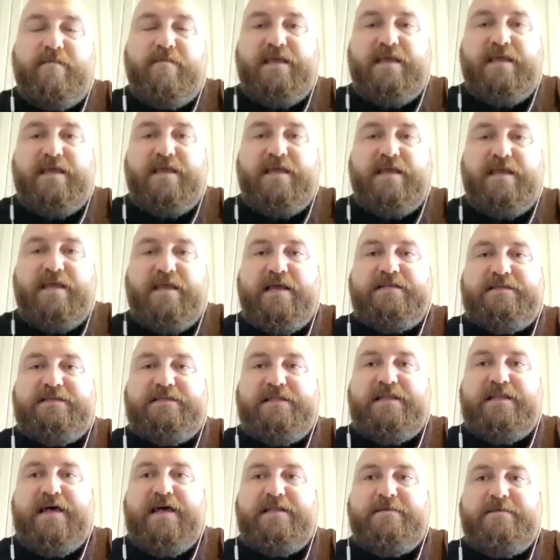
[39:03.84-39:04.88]
as a dad,
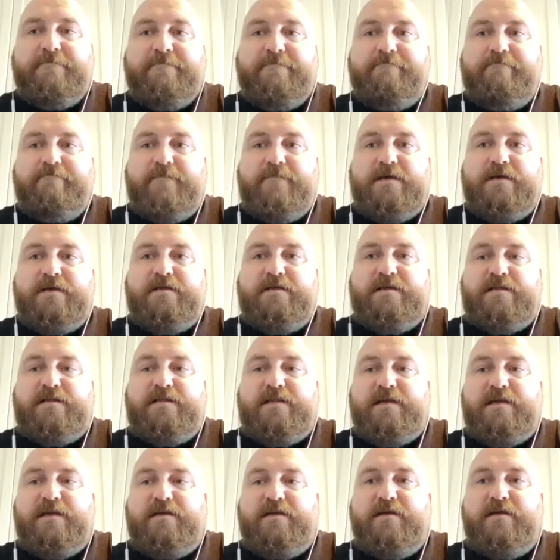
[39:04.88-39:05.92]
that I
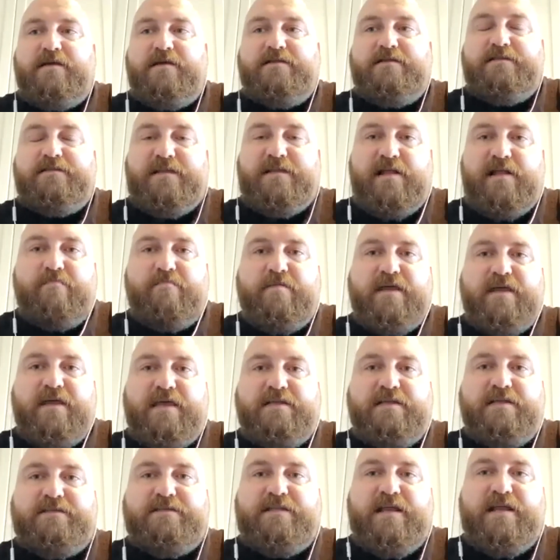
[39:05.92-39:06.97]
tell my
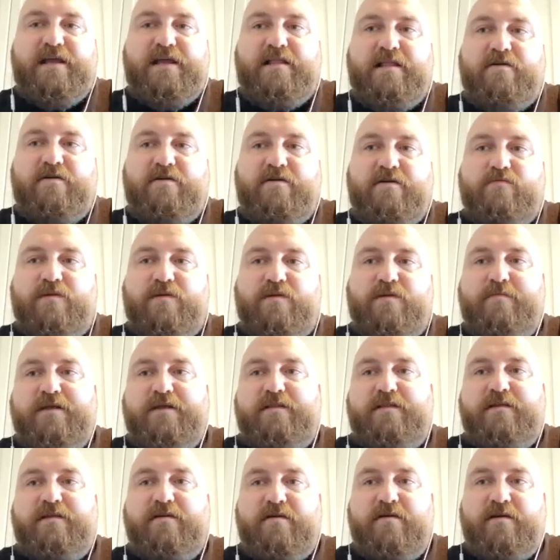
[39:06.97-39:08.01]
kids that I love them and
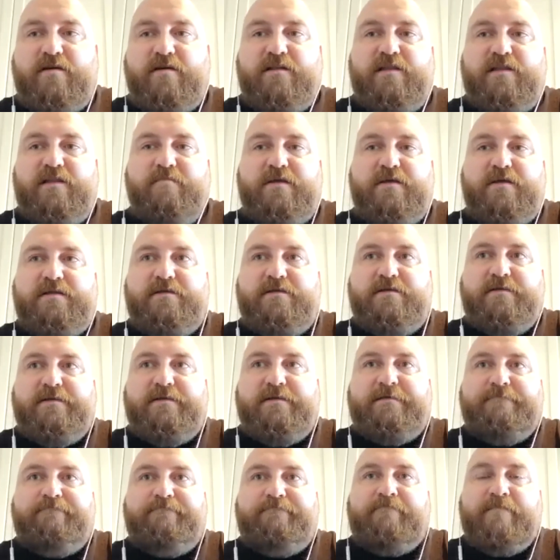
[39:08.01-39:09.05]
hug them, and
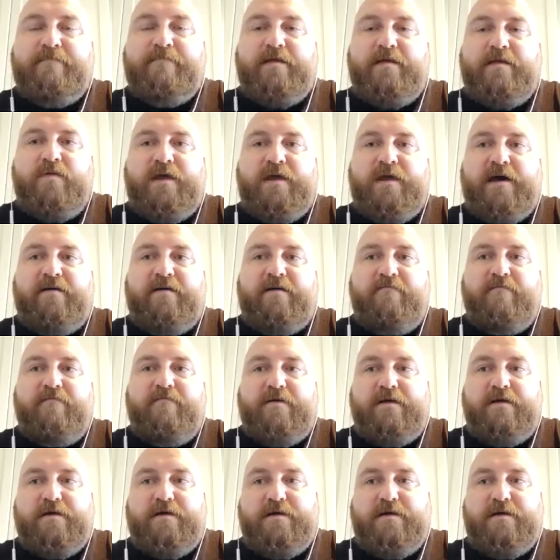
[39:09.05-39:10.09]
we have
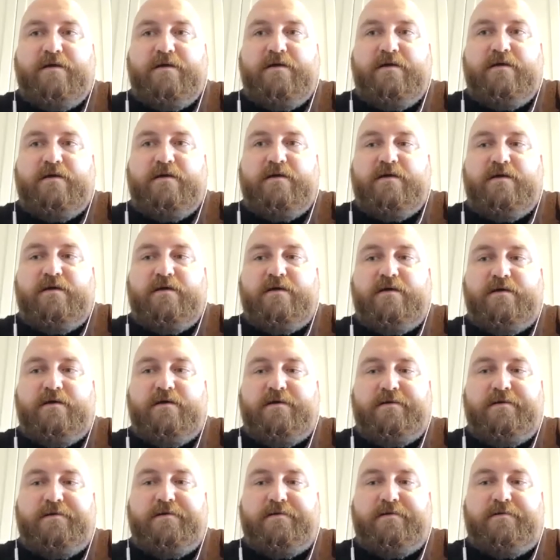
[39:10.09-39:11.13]

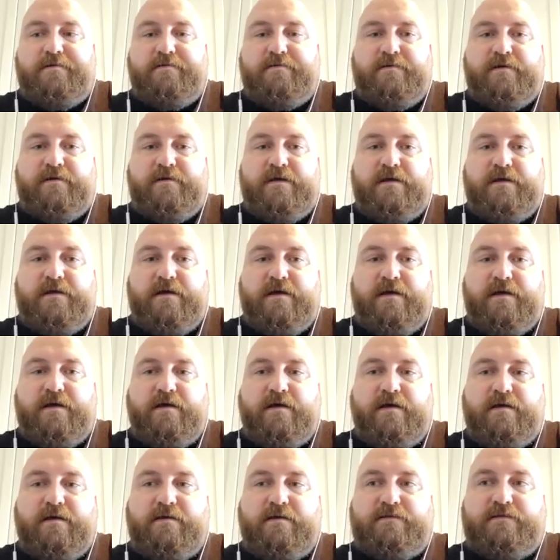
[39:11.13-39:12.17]
I
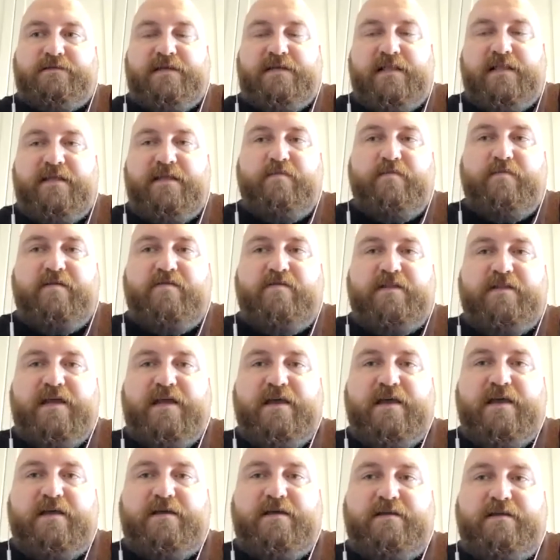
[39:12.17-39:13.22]
tell them every day,
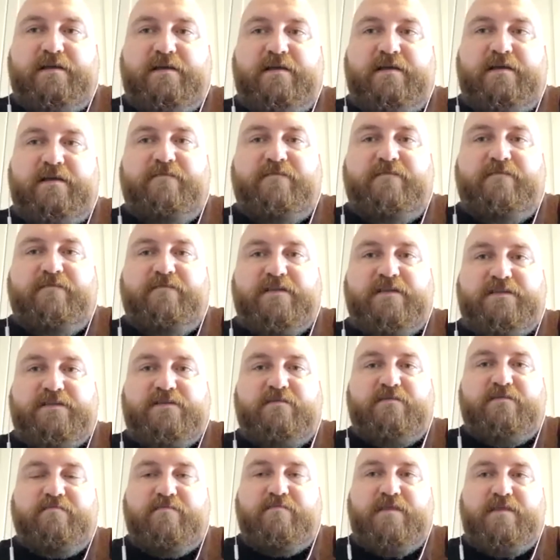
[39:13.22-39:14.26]
if it's
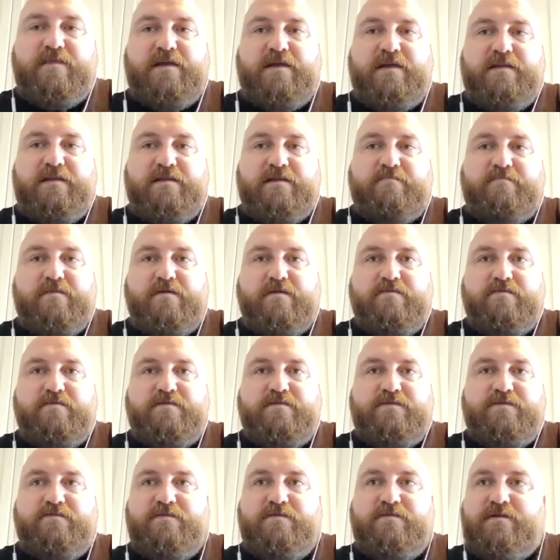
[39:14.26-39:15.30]
something that bothers
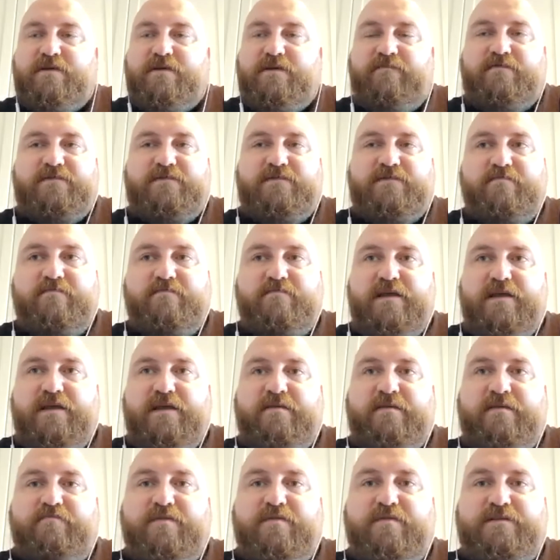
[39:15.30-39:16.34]
you, if something
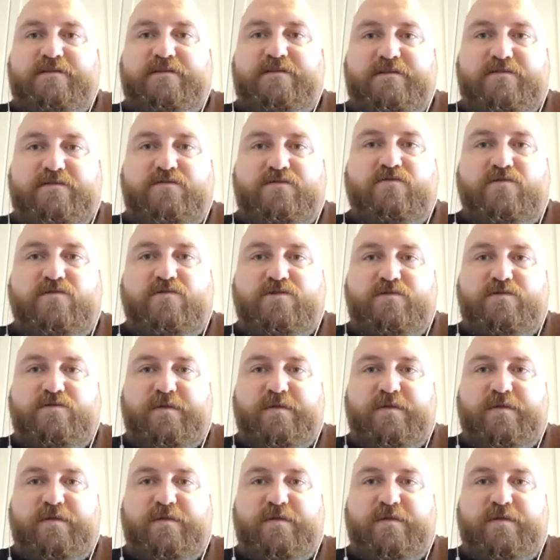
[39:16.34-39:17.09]
happens, talk to me,